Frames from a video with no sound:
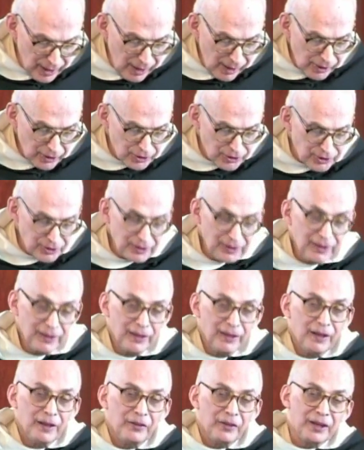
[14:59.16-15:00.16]
knowledge
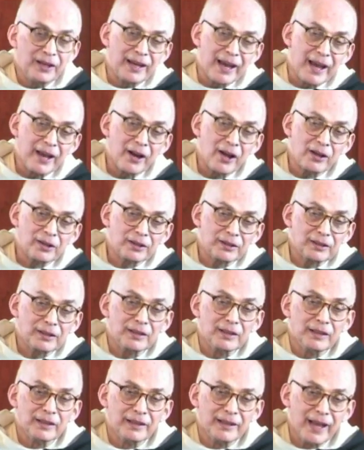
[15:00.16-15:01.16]
that he cannot
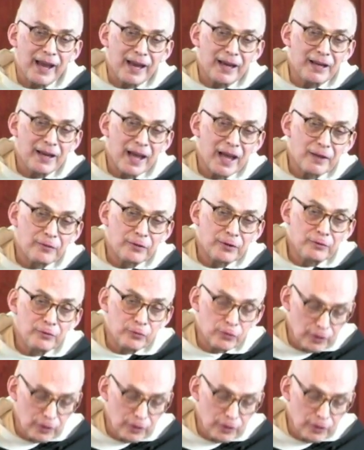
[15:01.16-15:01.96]
gain heaven